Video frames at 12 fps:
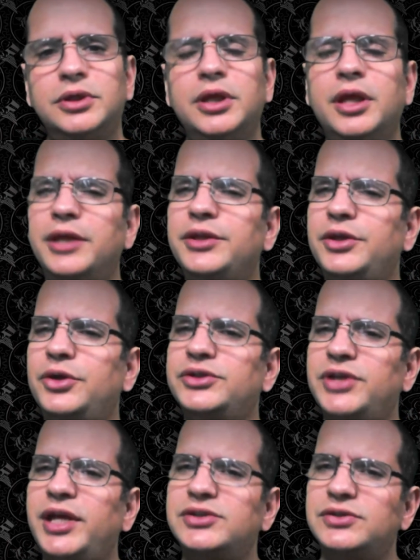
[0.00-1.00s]
And there are
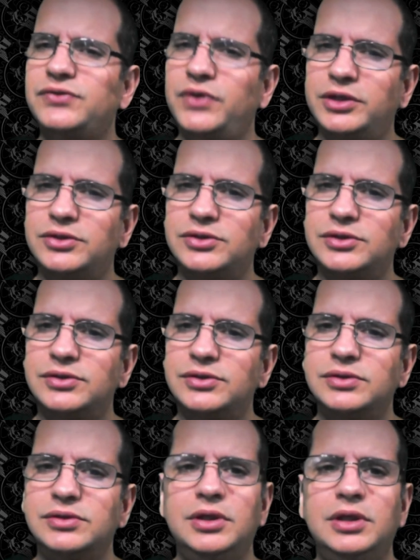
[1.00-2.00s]
tax advantages.
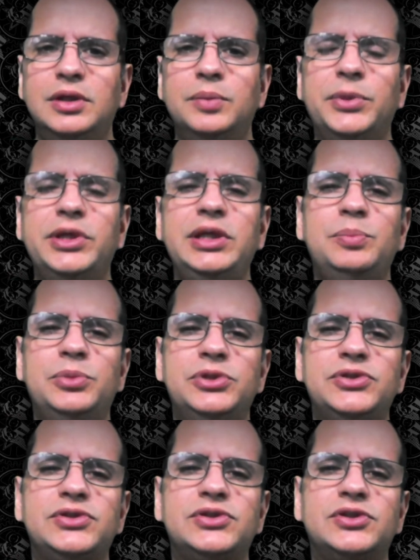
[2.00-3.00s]
Many
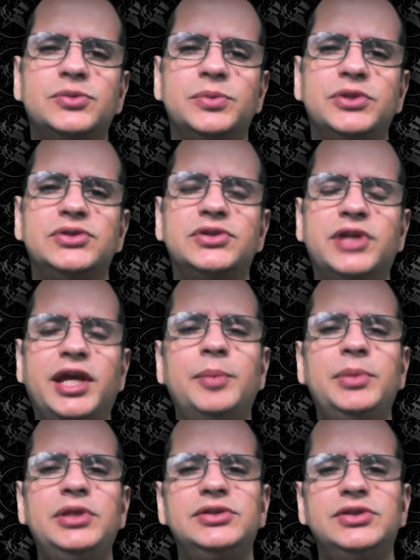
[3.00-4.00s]
business expenses can be
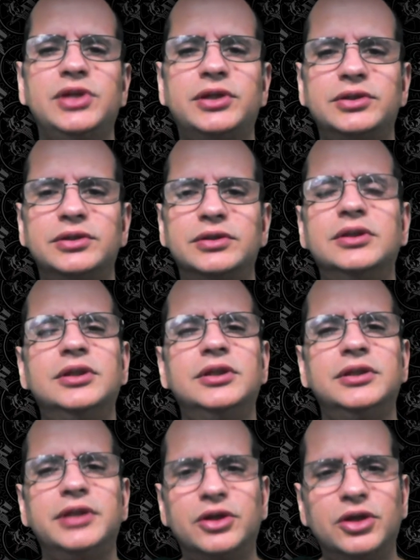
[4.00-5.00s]
deducted
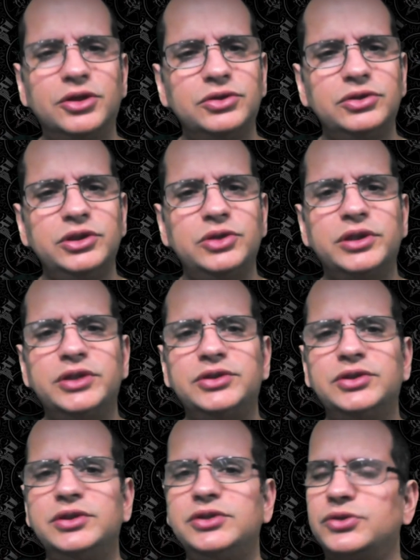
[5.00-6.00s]
that other legal
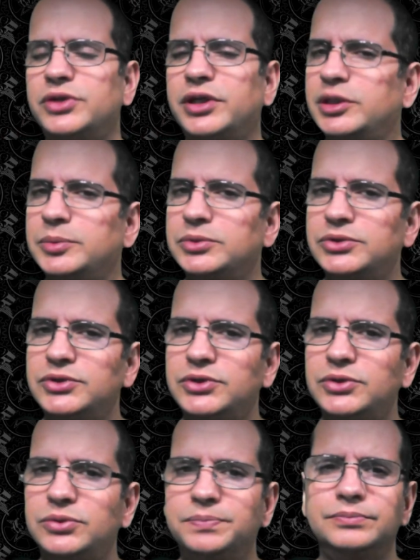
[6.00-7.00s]
entities are not able to
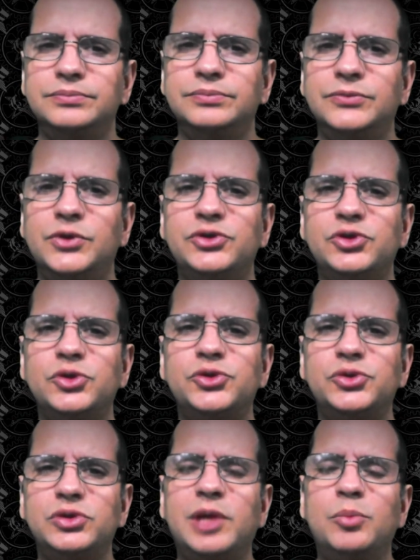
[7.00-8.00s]
do. There's also a
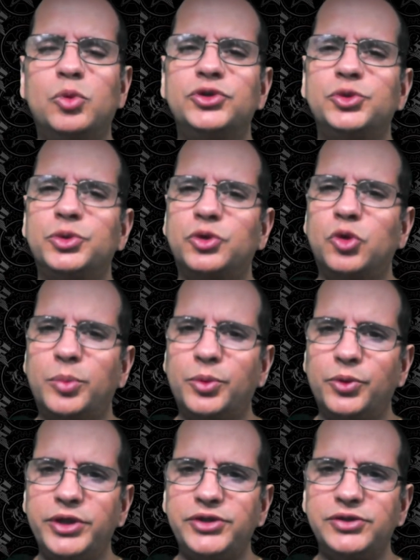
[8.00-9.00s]
lot more to a
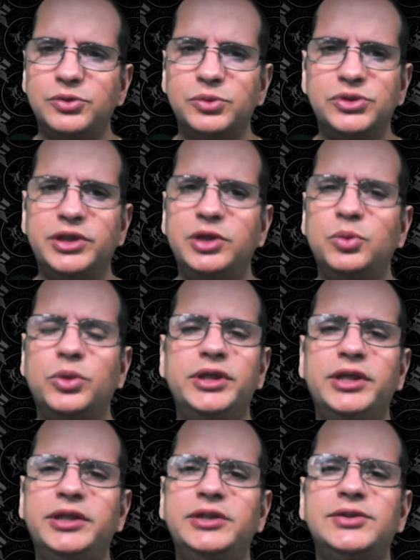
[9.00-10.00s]
corporation, which I didn't want to
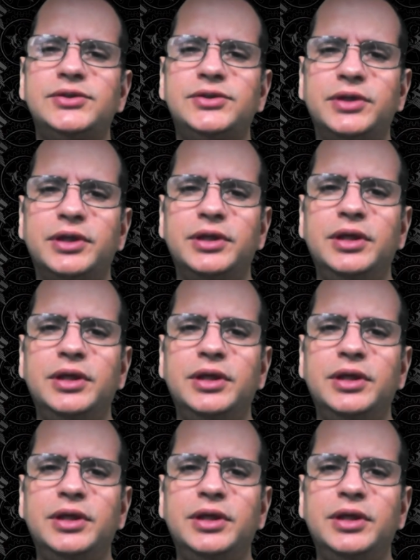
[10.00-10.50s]
get into today,